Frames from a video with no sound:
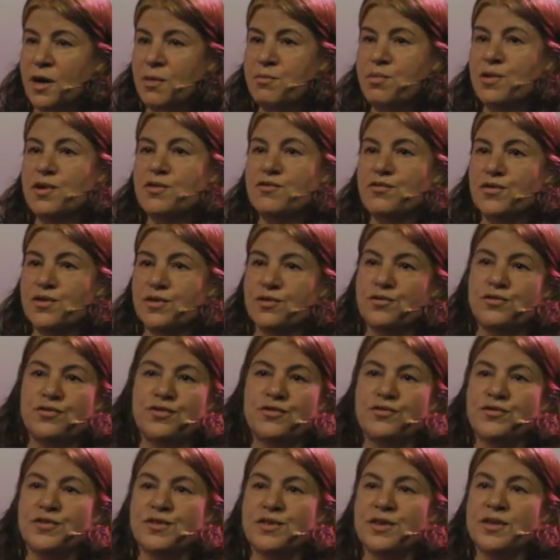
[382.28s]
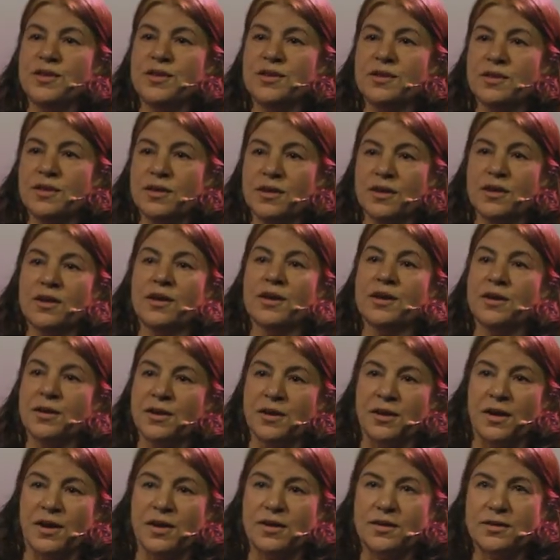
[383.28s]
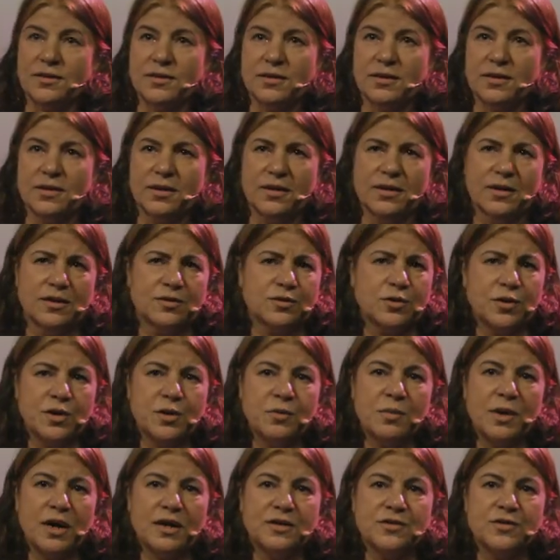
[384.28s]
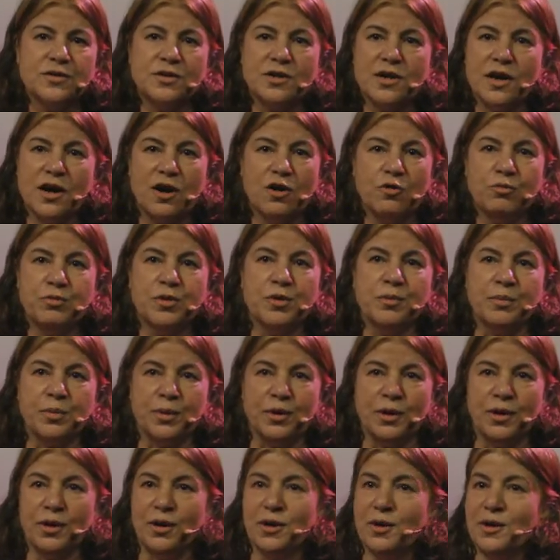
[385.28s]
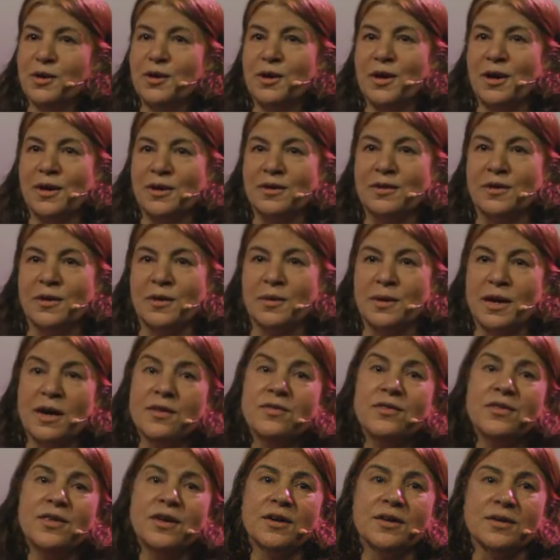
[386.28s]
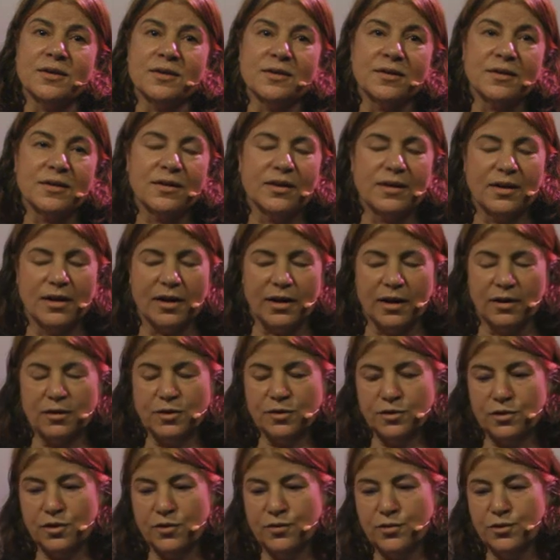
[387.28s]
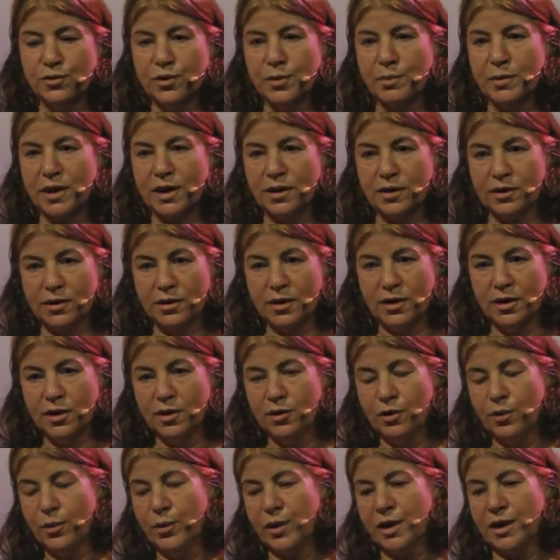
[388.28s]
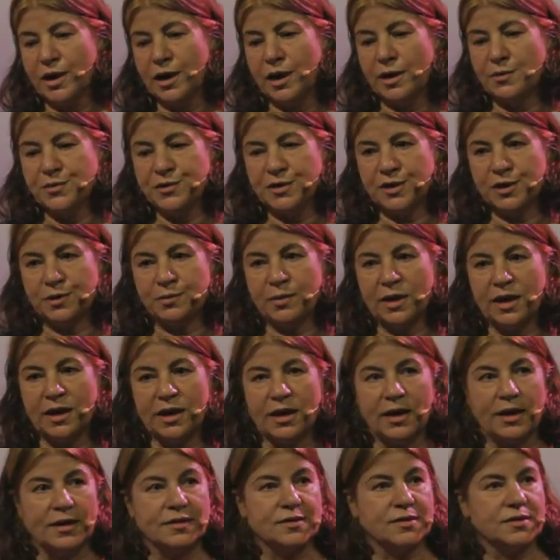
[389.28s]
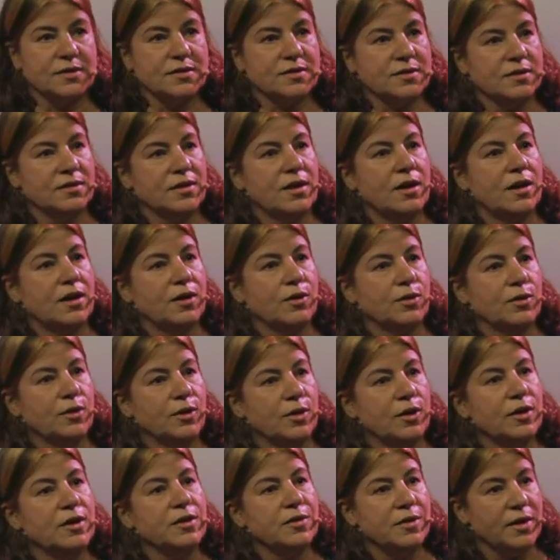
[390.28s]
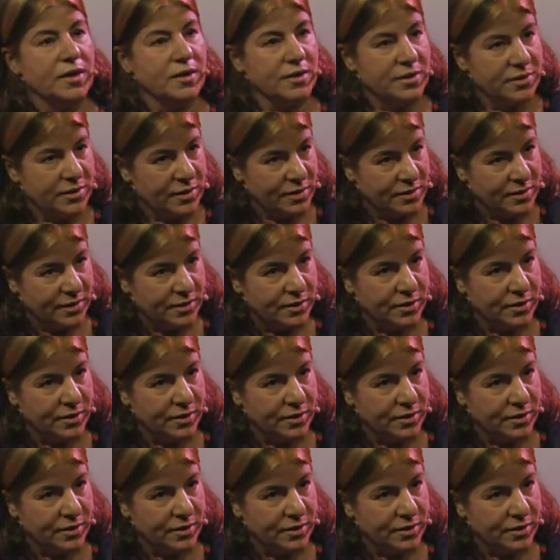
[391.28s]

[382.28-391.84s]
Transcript: above 50 grade. So imagine how people can then. And then a lot of women who were captured by ISIS, now they